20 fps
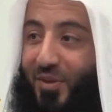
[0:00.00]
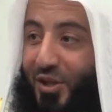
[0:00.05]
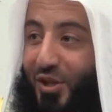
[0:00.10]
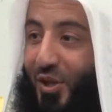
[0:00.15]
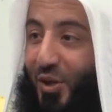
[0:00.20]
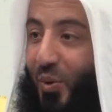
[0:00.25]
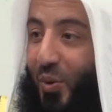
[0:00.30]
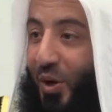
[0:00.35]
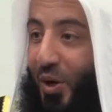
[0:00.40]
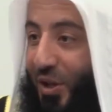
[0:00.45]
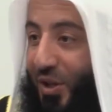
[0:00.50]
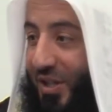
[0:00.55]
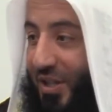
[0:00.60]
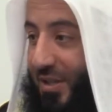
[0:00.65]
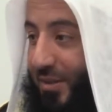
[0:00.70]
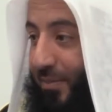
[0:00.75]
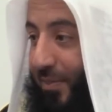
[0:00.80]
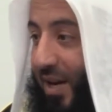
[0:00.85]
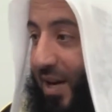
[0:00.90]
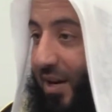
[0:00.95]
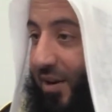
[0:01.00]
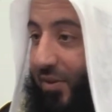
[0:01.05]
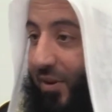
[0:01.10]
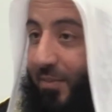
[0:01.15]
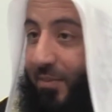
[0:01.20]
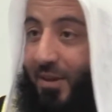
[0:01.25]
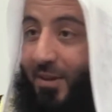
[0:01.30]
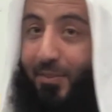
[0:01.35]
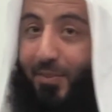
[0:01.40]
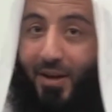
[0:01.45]
that the world is made
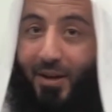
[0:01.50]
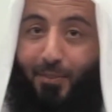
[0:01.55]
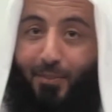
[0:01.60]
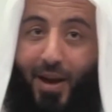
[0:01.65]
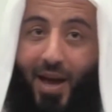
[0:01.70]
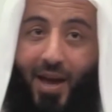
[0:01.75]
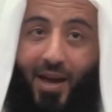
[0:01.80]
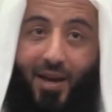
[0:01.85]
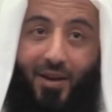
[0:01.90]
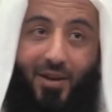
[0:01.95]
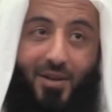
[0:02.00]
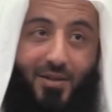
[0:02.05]
from the Big Bang.